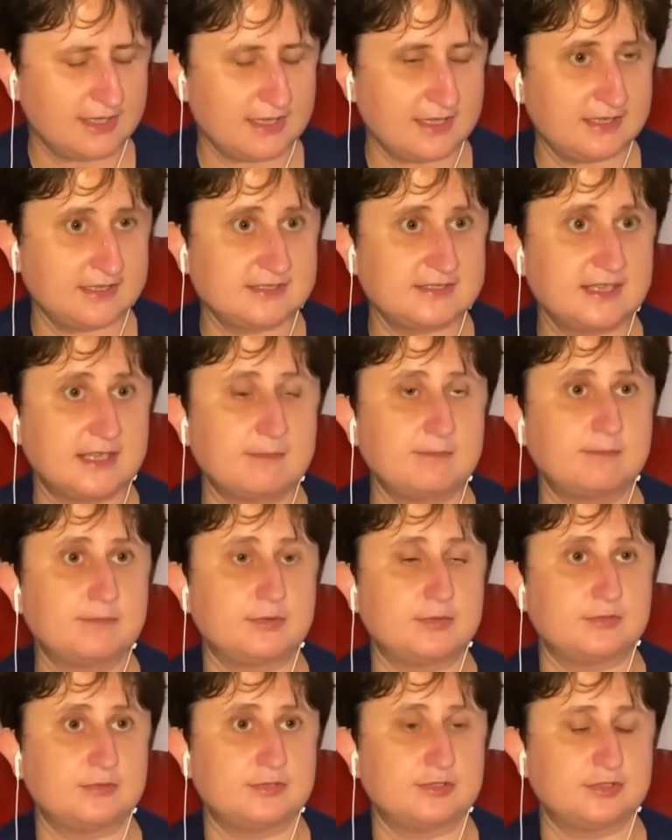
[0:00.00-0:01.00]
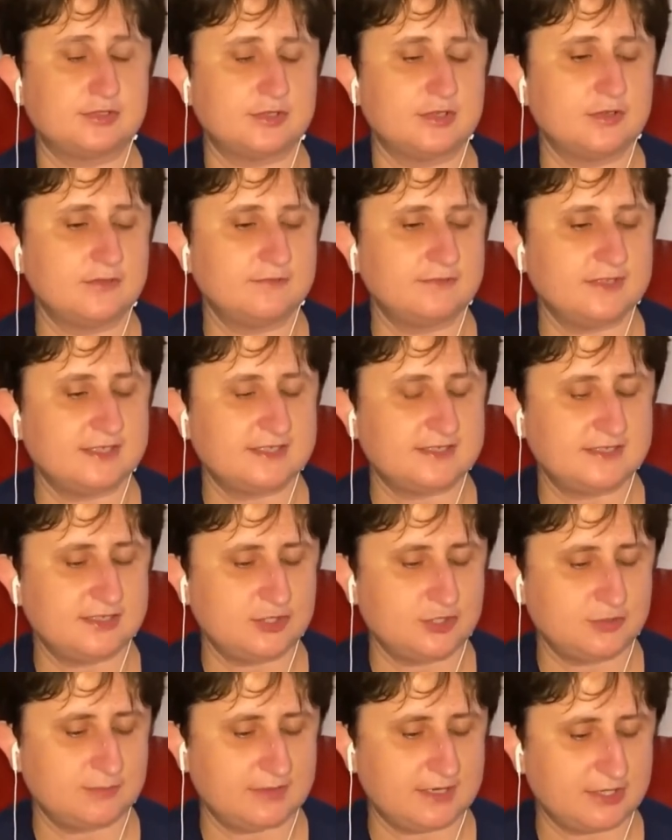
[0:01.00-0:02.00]
examples of this
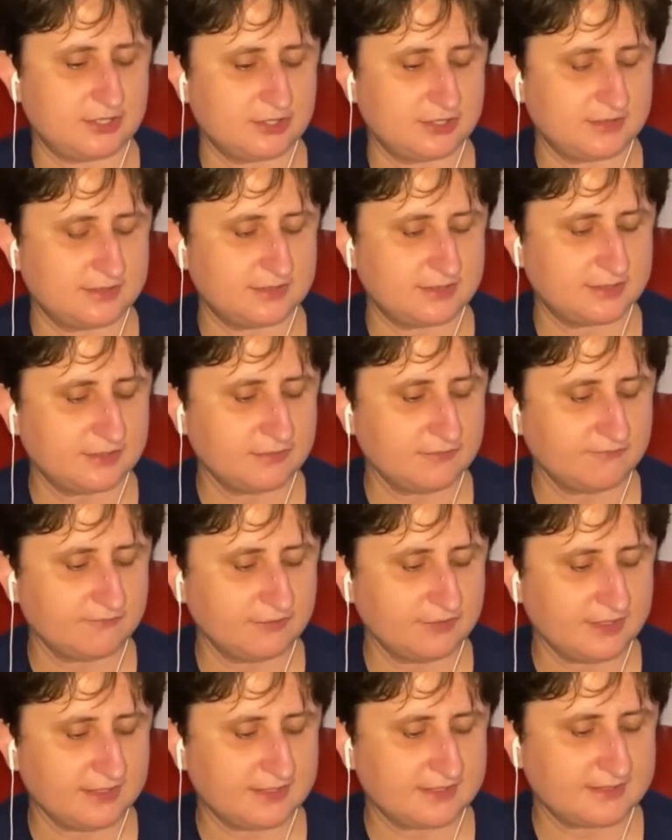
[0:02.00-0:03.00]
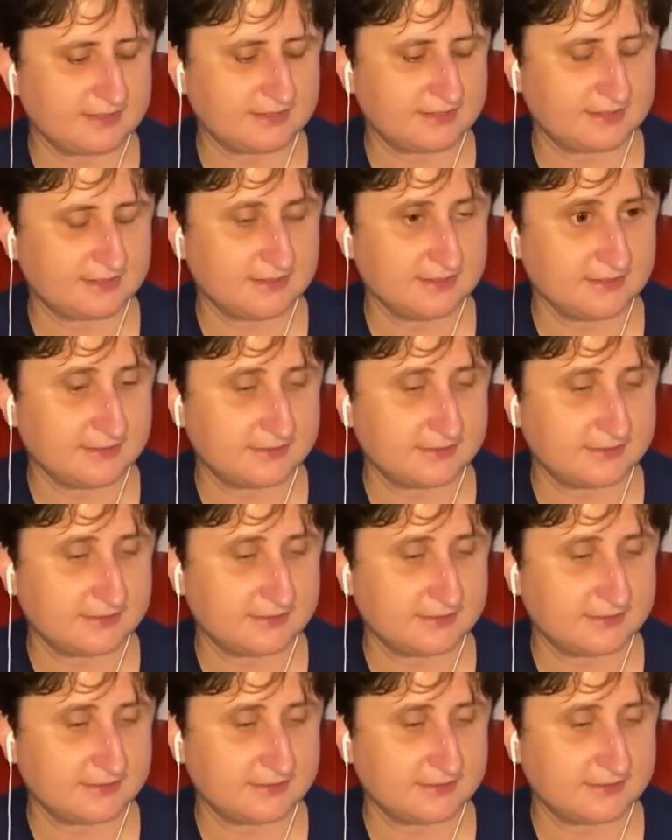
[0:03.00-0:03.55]
situation. So for instance,